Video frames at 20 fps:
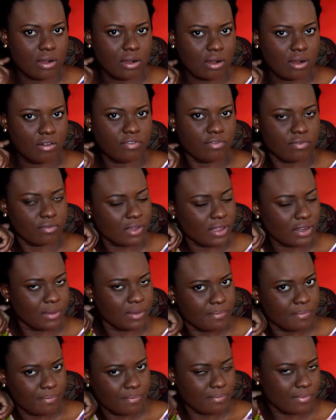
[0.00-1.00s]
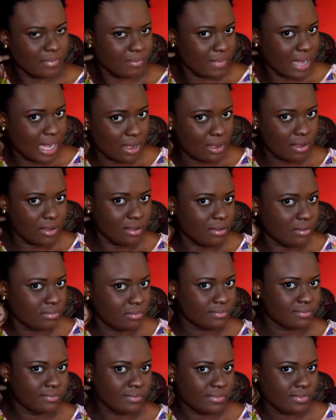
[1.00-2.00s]
of on the back
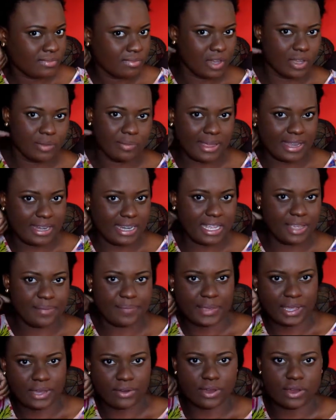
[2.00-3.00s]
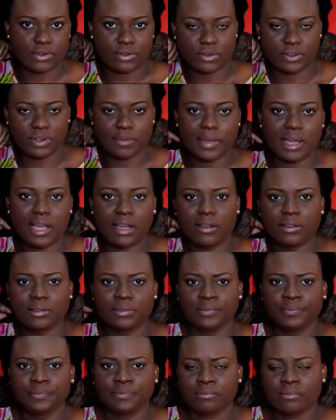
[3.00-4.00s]
on my nape area around the back
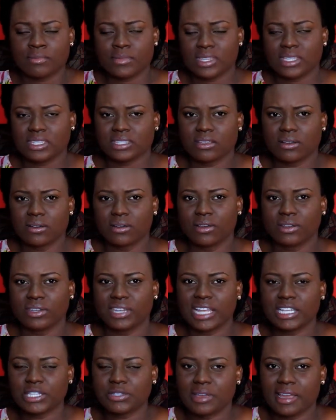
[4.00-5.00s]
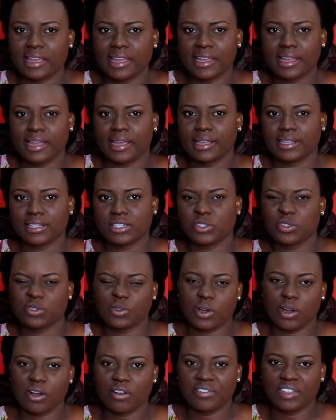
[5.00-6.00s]
so that's why i
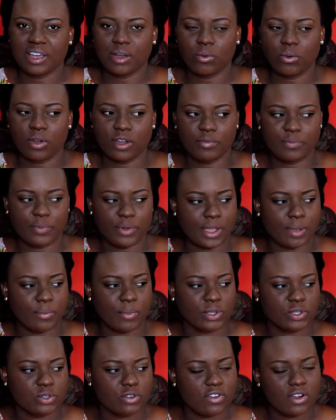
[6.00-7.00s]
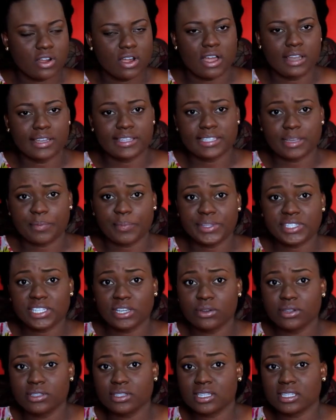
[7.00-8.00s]
took off that one point but overall it's a pretty
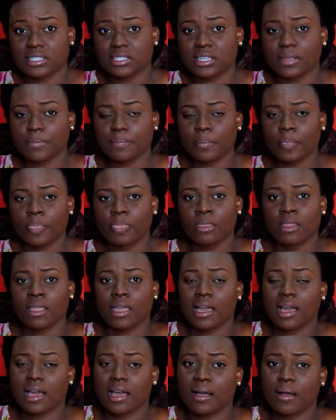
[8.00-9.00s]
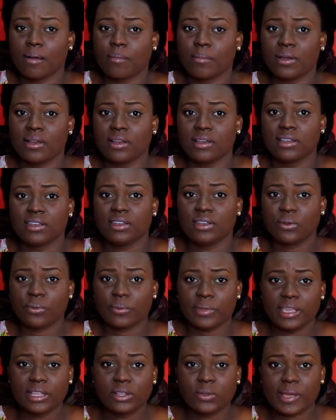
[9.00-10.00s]
good system um the
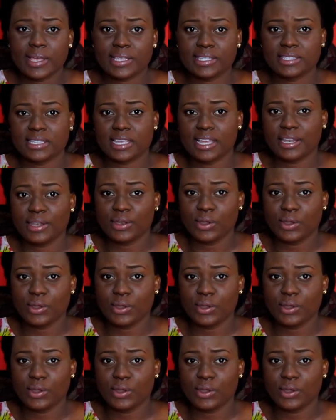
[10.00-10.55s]
real question